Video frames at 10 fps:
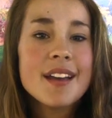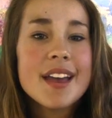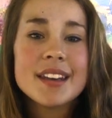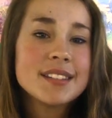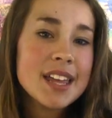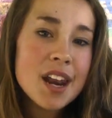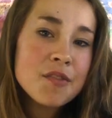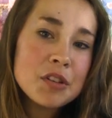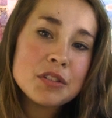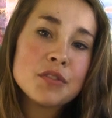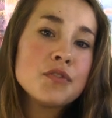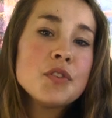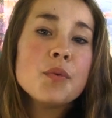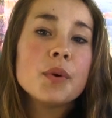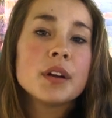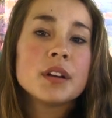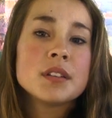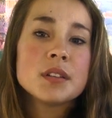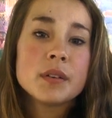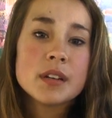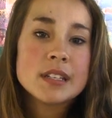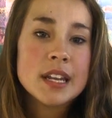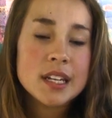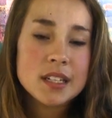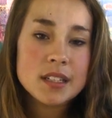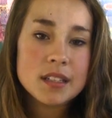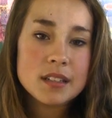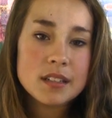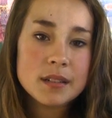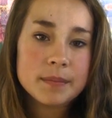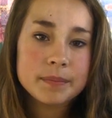instead of just a few words or sentences.